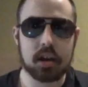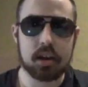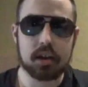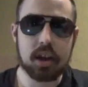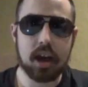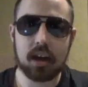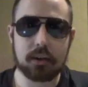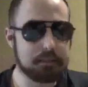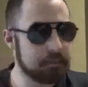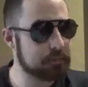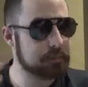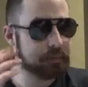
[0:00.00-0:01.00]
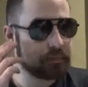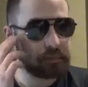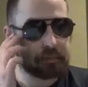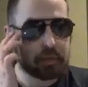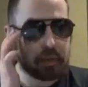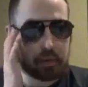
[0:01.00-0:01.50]
Yeah,
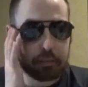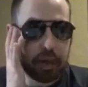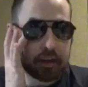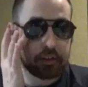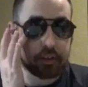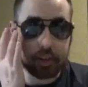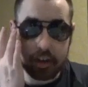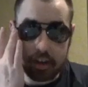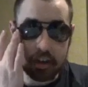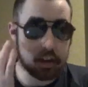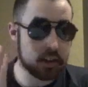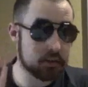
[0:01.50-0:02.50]
basically